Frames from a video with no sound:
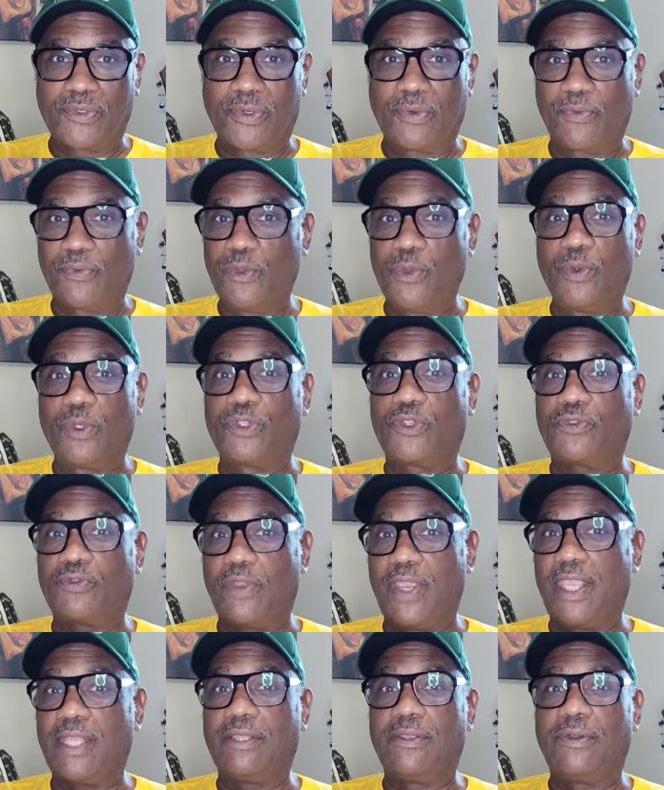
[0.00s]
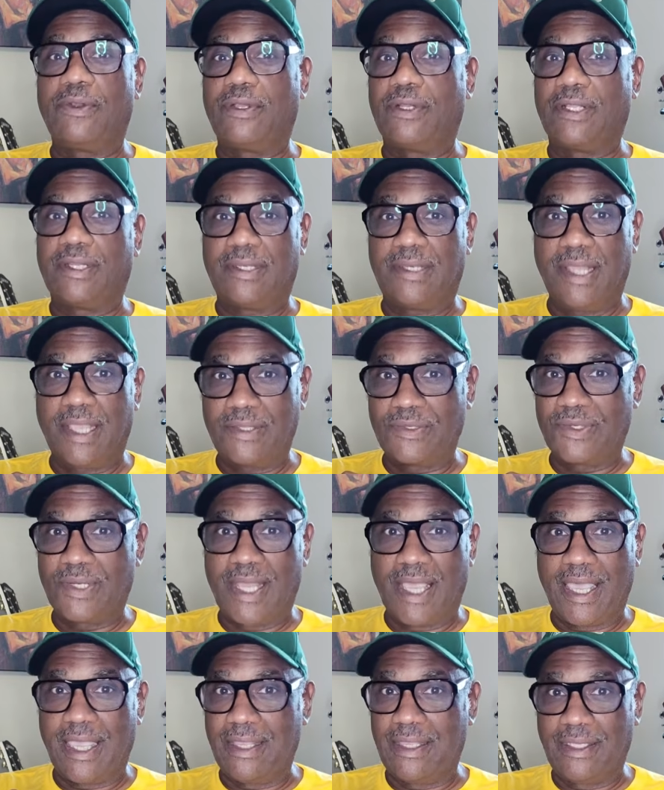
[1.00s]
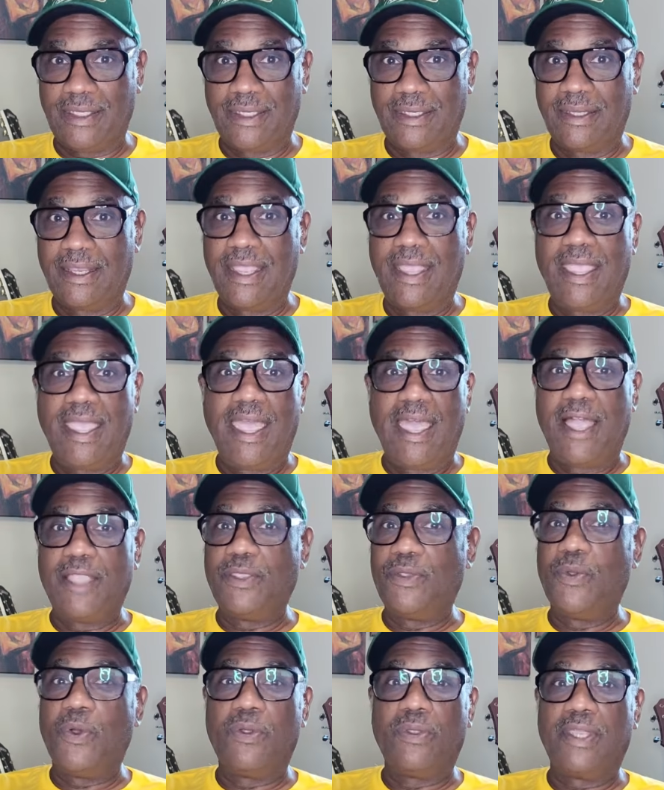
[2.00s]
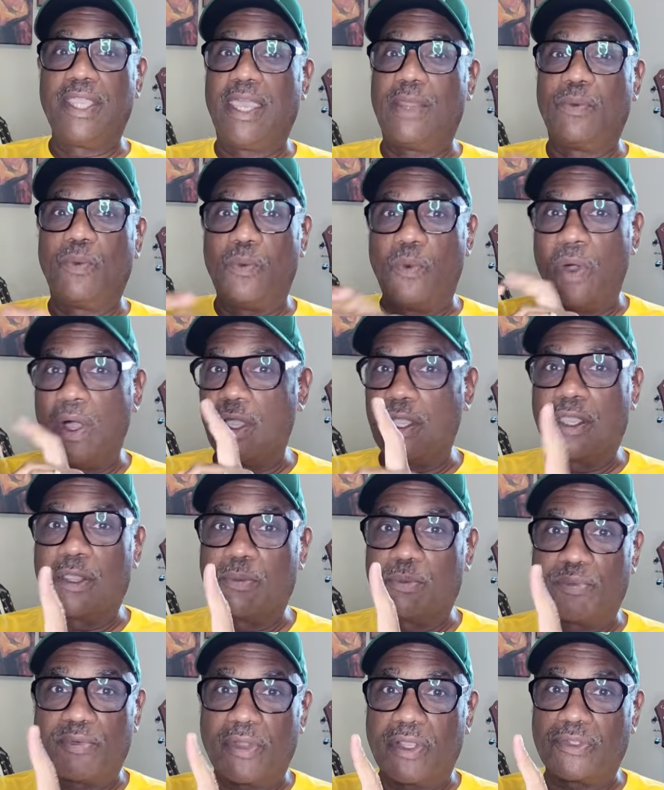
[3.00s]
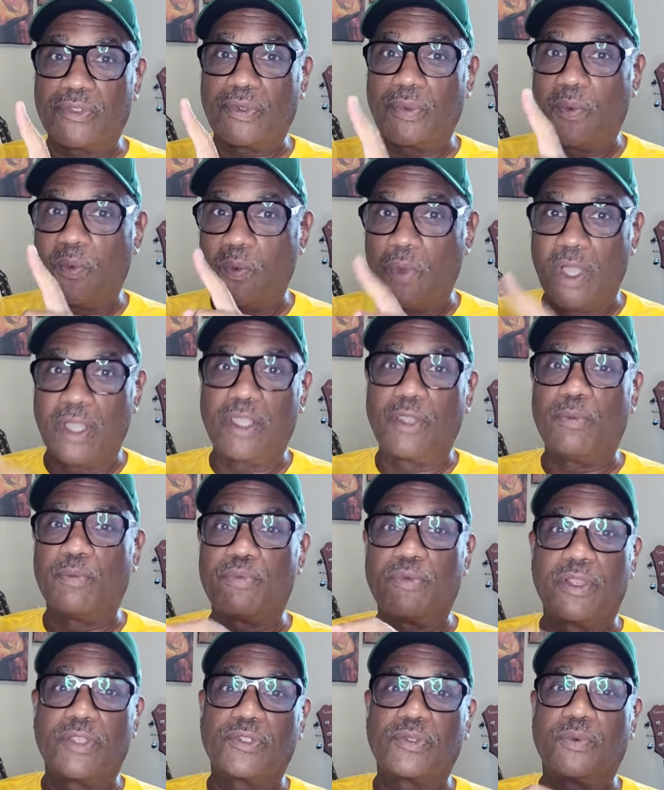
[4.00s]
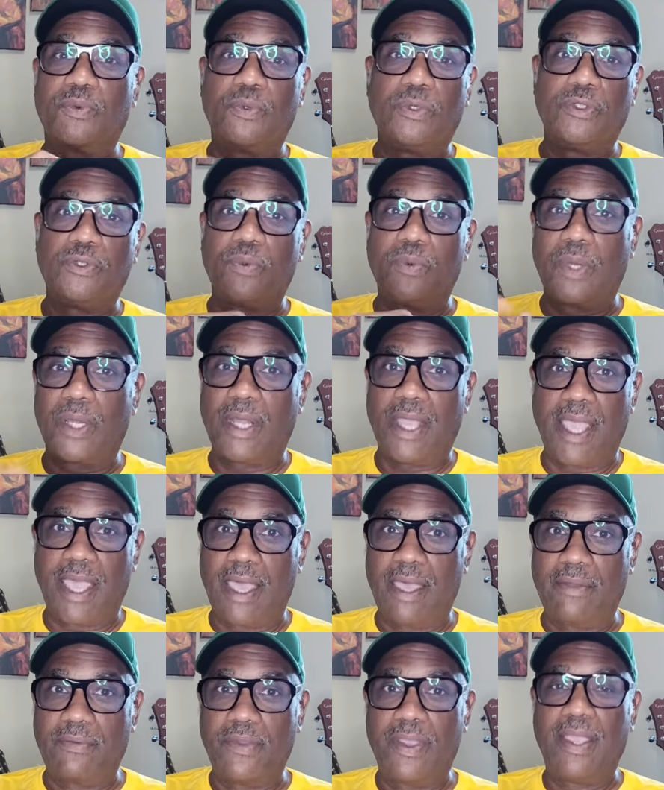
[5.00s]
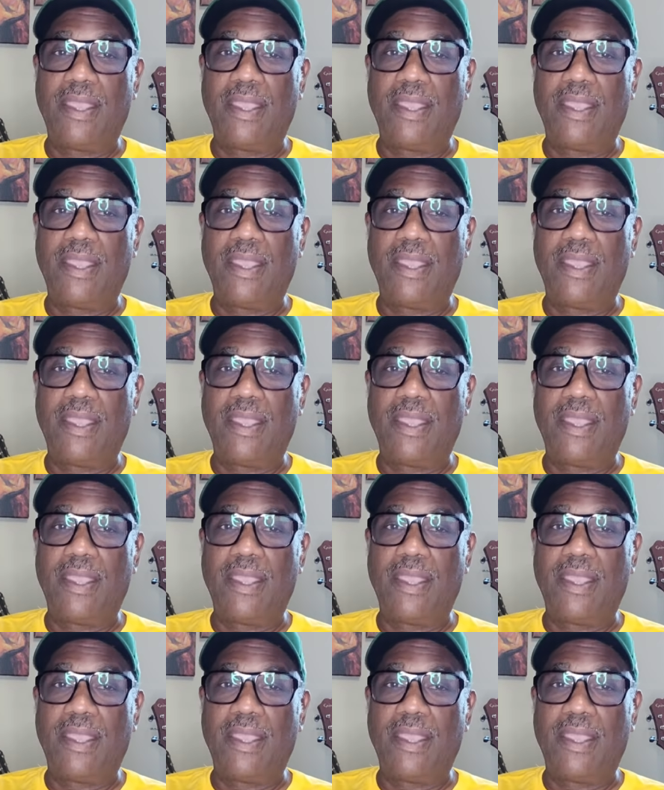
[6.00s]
If you were stranded on a desert island and you only had one compressor, what compressor would you want to have?